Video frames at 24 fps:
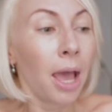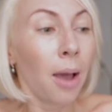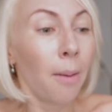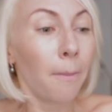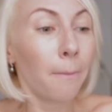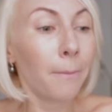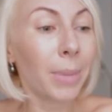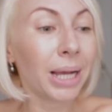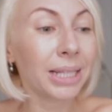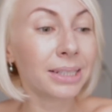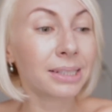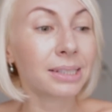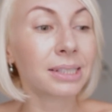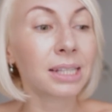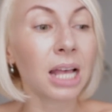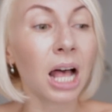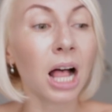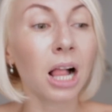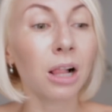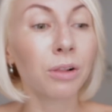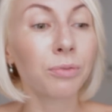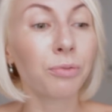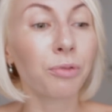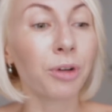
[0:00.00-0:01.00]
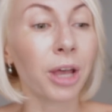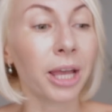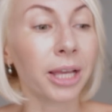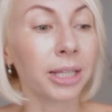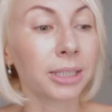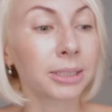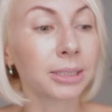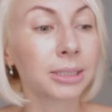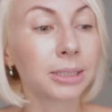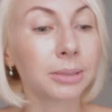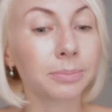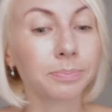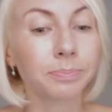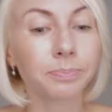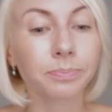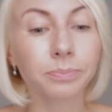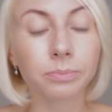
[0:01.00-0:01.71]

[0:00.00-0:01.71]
myself, and